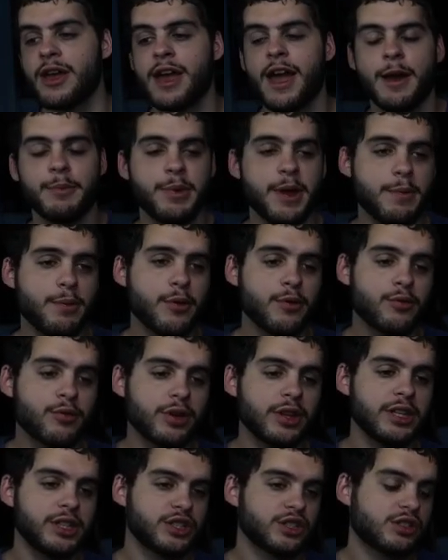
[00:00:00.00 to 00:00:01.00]
and people
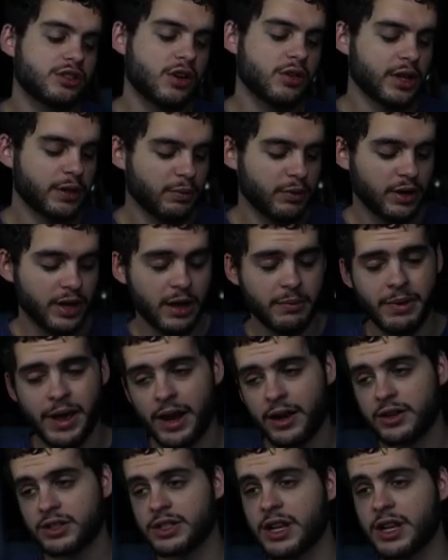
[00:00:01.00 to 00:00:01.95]
really just don't like middle linebackers.